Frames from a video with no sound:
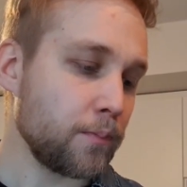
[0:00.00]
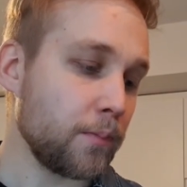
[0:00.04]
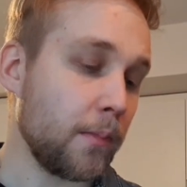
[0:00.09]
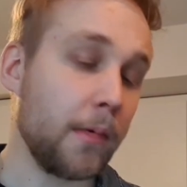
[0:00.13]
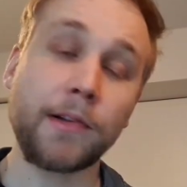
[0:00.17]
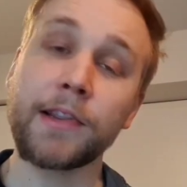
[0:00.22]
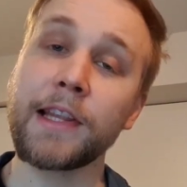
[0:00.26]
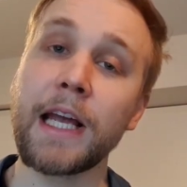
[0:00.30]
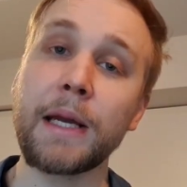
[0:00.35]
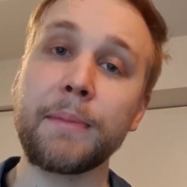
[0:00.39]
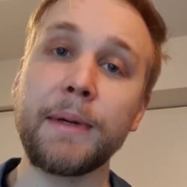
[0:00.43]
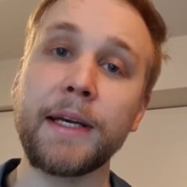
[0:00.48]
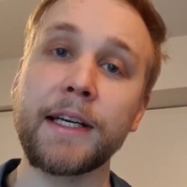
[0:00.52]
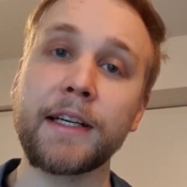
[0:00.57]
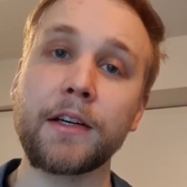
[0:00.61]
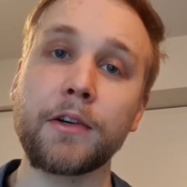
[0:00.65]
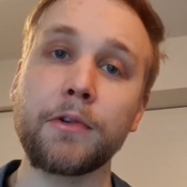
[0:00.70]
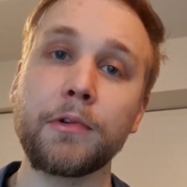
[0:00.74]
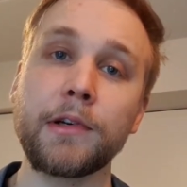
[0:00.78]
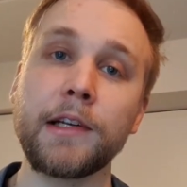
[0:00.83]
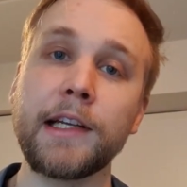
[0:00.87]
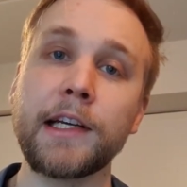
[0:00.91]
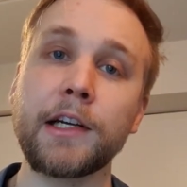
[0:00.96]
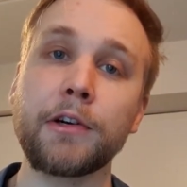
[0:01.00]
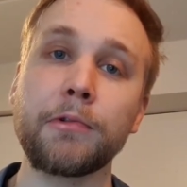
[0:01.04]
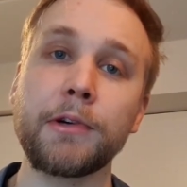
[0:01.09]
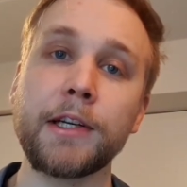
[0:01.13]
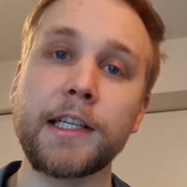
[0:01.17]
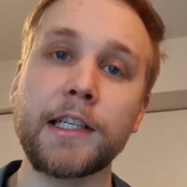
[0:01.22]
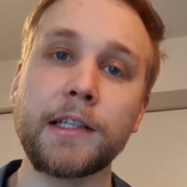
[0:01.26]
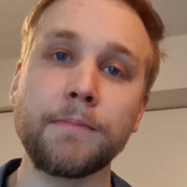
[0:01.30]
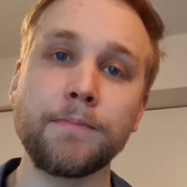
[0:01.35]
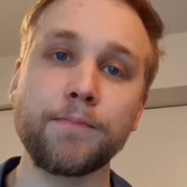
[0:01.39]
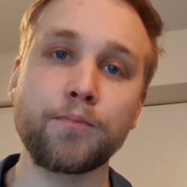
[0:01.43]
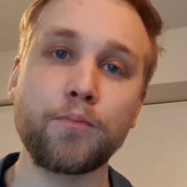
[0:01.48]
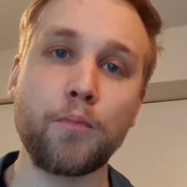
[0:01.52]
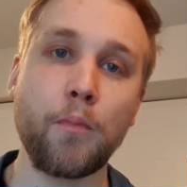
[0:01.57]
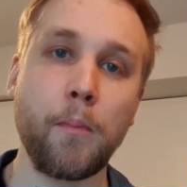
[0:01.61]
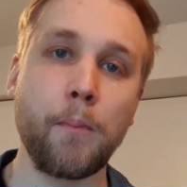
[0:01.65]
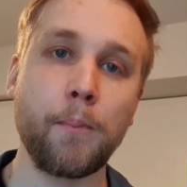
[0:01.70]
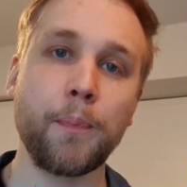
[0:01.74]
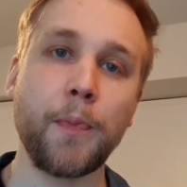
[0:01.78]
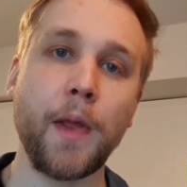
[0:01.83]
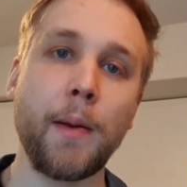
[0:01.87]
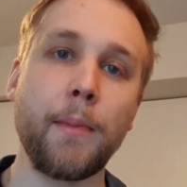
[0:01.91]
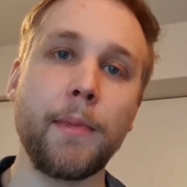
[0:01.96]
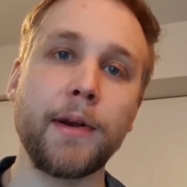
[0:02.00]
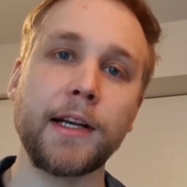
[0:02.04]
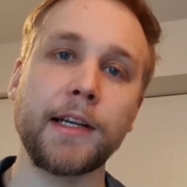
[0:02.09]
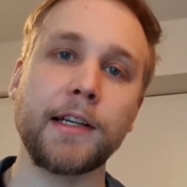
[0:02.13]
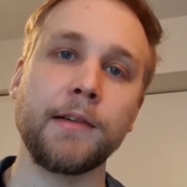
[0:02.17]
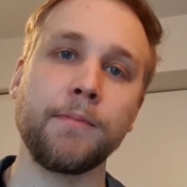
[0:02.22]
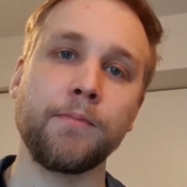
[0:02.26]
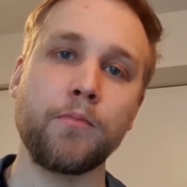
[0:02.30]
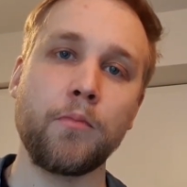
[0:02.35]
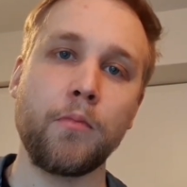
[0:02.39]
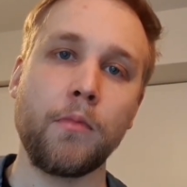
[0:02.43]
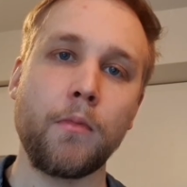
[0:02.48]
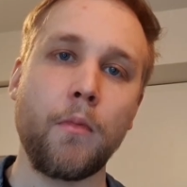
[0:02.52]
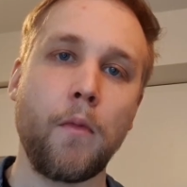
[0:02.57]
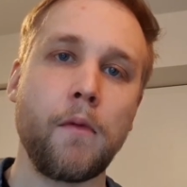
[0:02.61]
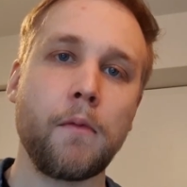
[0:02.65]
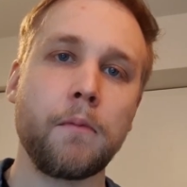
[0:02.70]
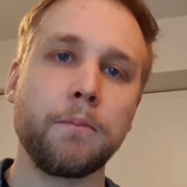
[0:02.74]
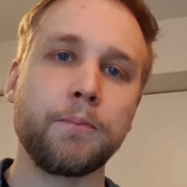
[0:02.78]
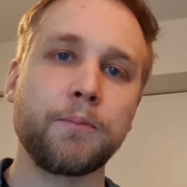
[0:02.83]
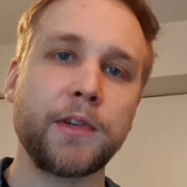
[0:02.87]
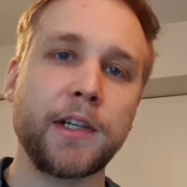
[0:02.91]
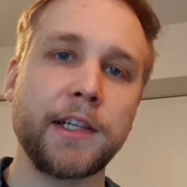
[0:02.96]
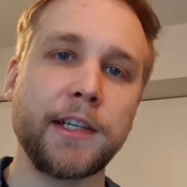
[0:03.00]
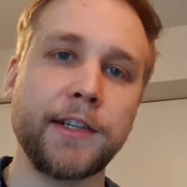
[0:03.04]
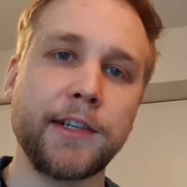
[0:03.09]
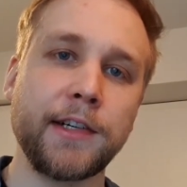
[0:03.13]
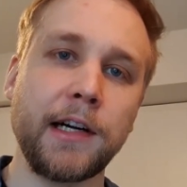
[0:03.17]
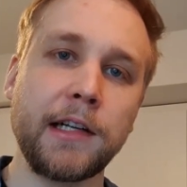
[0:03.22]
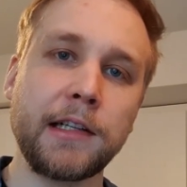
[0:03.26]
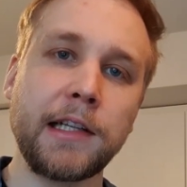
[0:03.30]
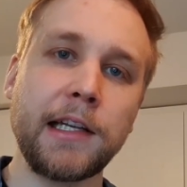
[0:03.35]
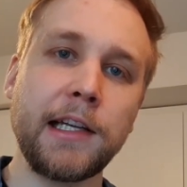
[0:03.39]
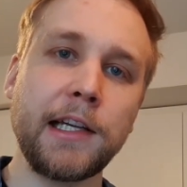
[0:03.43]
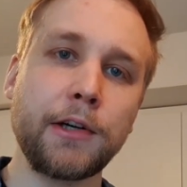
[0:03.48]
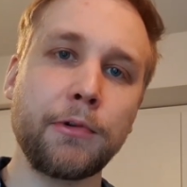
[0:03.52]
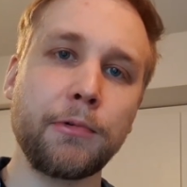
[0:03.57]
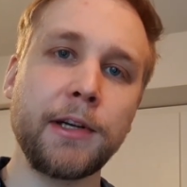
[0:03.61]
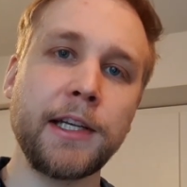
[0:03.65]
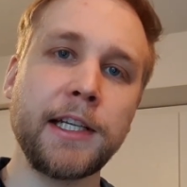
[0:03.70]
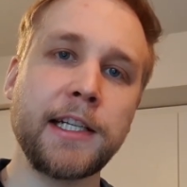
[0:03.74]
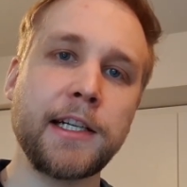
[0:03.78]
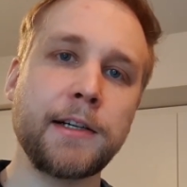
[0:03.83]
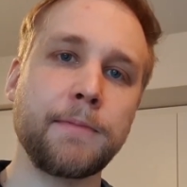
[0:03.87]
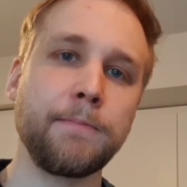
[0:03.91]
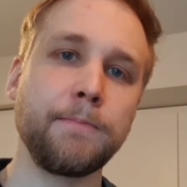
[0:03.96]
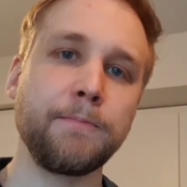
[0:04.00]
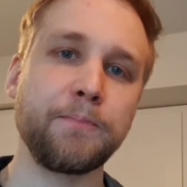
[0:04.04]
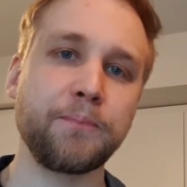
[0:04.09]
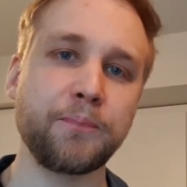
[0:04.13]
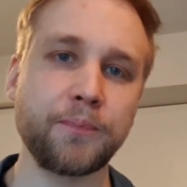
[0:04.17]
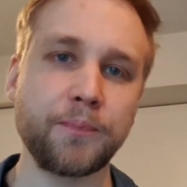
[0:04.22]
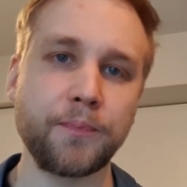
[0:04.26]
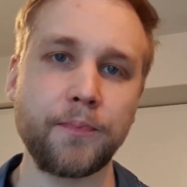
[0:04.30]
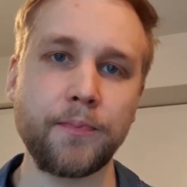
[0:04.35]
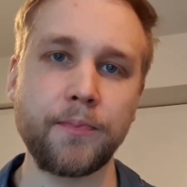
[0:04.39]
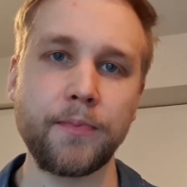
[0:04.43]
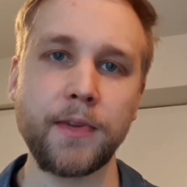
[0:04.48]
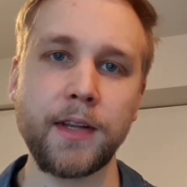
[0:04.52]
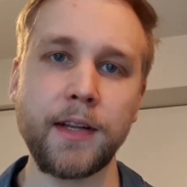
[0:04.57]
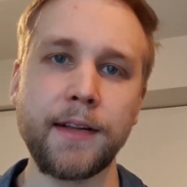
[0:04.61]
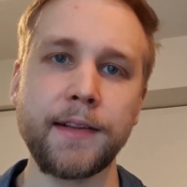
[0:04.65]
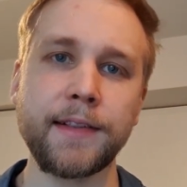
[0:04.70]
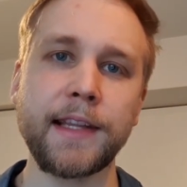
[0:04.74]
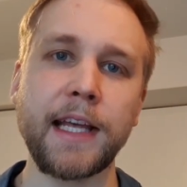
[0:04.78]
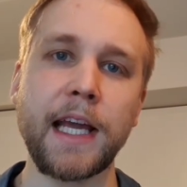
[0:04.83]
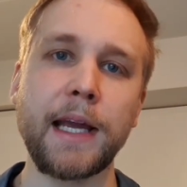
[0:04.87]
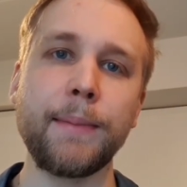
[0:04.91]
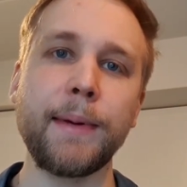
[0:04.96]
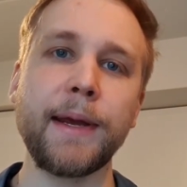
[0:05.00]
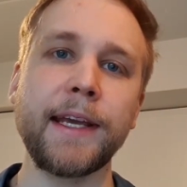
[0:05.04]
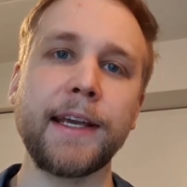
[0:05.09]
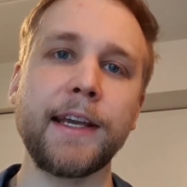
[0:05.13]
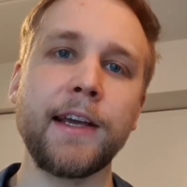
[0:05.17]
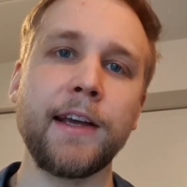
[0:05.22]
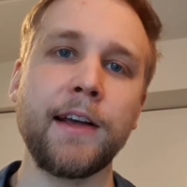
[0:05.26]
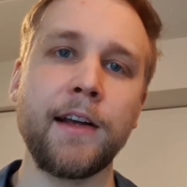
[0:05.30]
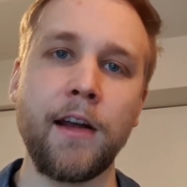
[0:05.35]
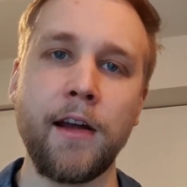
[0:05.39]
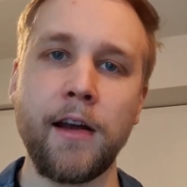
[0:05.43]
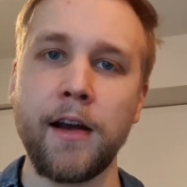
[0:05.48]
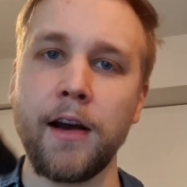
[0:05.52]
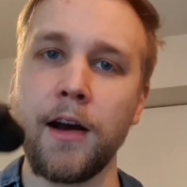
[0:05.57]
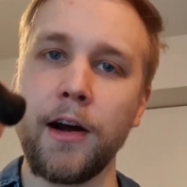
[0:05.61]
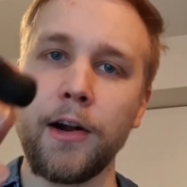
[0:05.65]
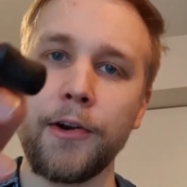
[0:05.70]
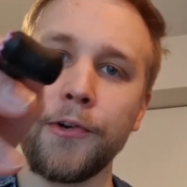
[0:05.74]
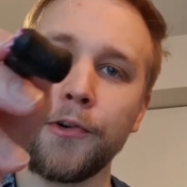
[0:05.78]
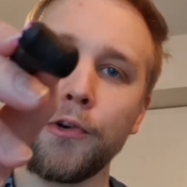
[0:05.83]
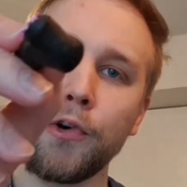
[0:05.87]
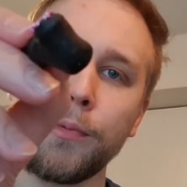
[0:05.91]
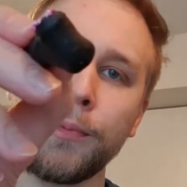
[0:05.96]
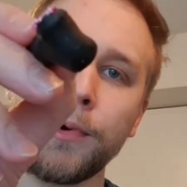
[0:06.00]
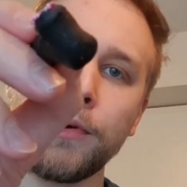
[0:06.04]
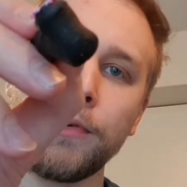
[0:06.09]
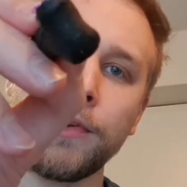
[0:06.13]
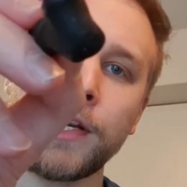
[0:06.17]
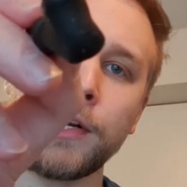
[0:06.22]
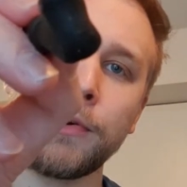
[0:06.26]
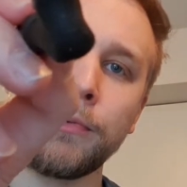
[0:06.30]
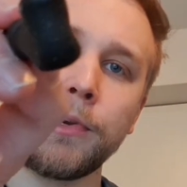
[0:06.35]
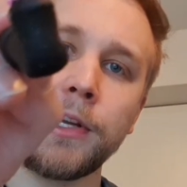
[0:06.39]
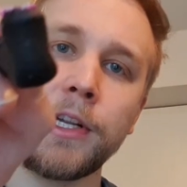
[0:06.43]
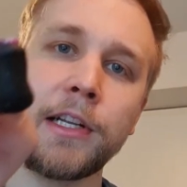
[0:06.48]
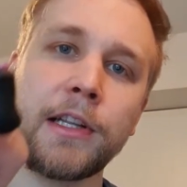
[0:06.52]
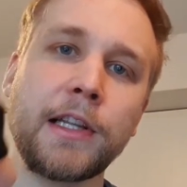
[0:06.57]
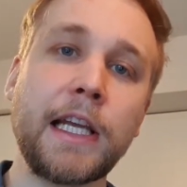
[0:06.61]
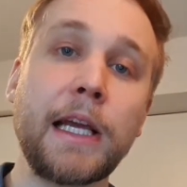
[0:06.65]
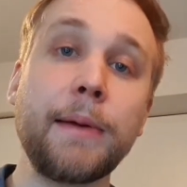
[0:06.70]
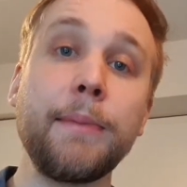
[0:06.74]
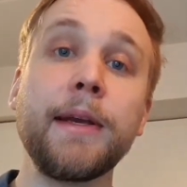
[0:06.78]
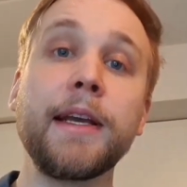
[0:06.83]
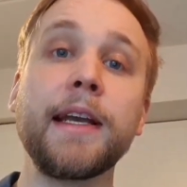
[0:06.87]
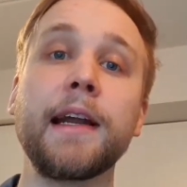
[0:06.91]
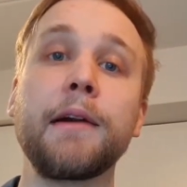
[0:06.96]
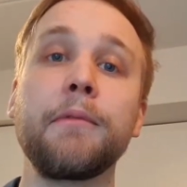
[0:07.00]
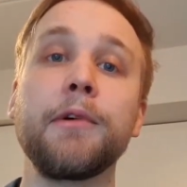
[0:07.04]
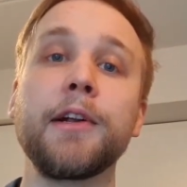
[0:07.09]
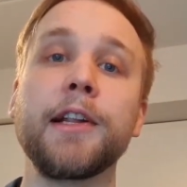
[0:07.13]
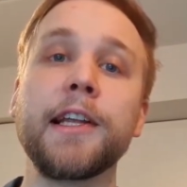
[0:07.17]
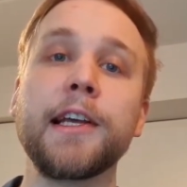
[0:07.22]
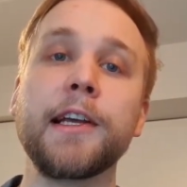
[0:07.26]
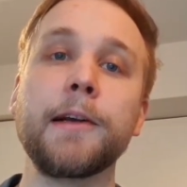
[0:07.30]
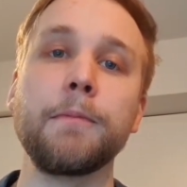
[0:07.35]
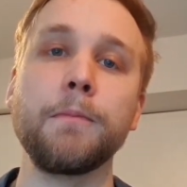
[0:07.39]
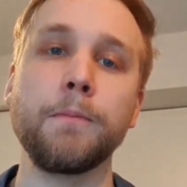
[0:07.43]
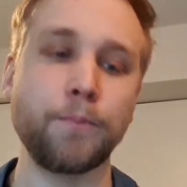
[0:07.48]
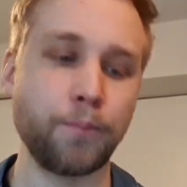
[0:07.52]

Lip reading: And they make a good licorice. They make salty licorice, they make normal licorice, they make everything.